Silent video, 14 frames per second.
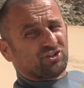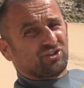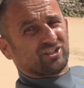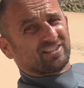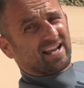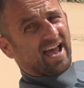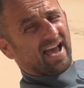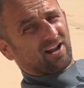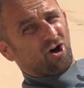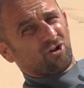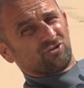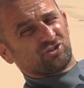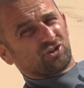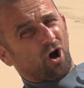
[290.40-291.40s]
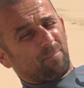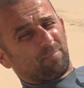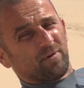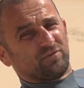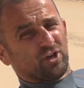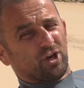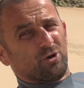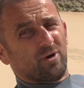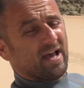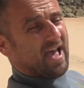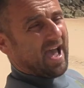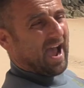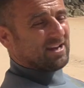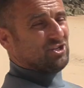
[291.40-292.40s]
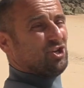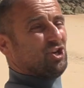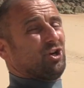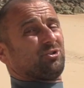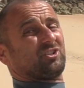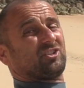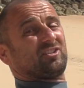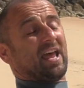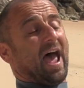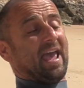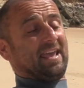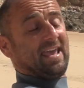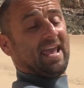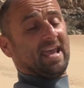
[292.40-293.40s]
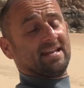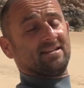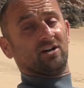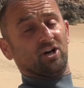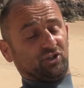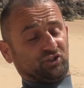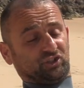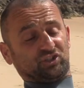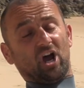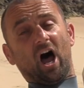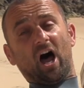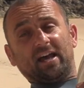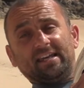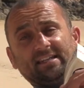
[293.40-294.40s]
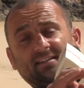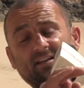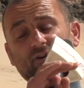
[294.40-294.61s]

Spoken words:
the sail on top of you and you stay inside